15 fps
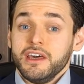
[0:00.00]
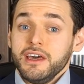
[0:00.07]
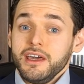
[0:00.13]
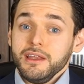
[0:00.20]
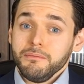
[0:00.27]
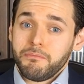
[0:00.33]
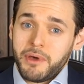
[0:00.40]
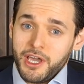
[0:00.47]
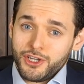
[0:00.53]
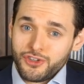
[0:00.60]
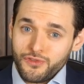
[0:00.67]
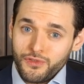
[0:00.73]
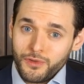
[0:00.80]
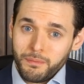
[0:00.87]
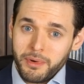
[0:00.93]
in
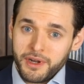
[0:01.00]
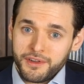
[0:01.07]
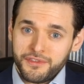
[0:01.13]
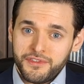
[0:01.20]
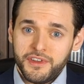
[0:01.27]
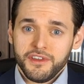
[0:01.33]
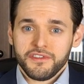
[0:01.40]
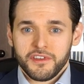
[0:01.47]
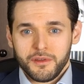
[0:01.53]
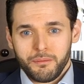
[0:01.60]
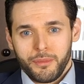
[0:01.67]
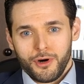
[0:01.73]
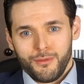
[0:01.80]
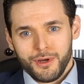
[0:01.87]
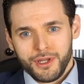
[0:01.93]
patients with persistent
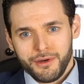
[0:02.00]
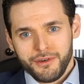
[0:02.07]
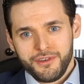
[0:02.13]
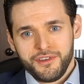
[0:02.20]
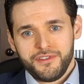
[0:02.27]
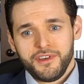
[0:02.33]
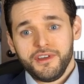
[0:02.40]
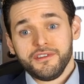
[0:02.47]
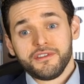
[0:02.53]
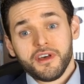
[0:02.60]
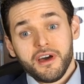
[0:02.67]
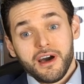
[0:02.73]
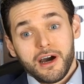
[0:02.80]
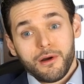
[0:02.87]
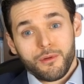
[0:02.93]
pulmonary disease
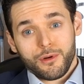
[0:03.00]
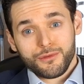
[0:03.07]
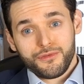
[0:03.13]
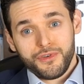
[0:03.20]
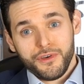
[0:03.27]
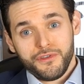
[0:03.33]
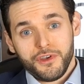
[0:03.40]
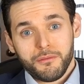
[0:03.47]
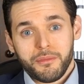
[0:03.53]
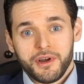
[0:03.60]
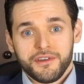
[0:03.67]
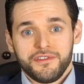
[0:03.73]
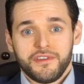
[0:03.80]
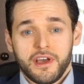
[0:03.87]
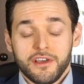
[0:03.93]
around
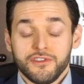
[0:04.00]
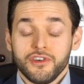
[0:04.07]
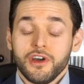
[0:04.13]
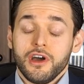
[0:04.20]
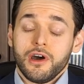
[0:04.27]
15%